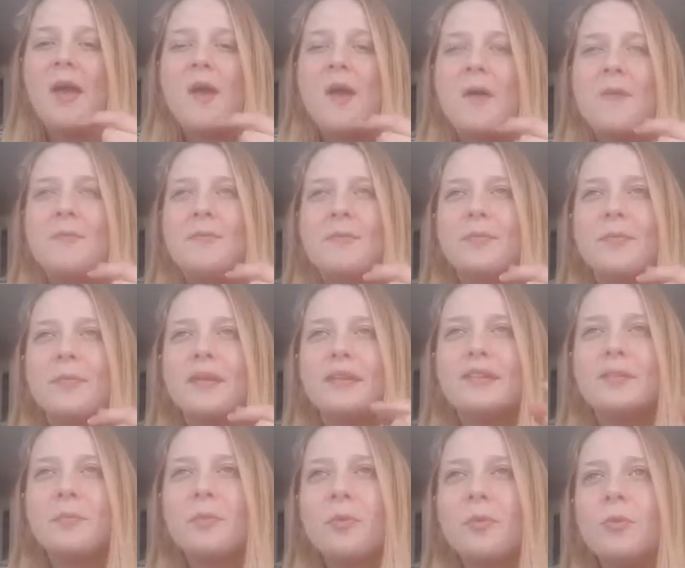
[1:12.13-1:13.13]

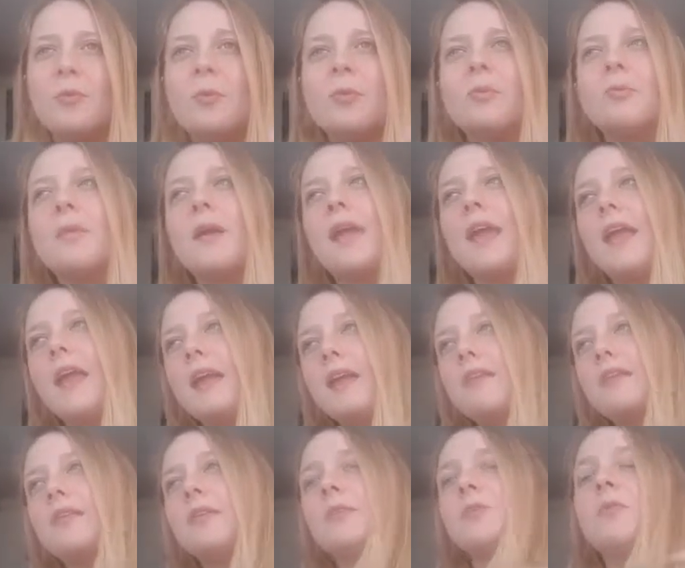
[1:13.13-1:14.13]
because I brought them all the way
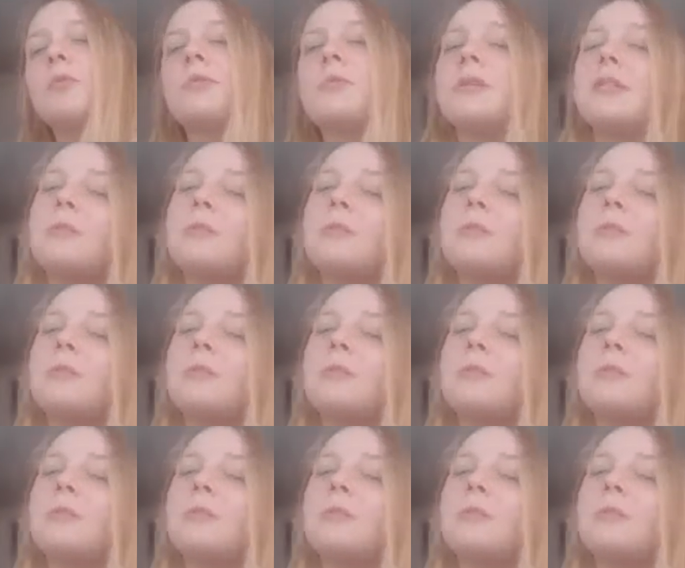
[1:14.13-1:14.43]
here, and I don't want to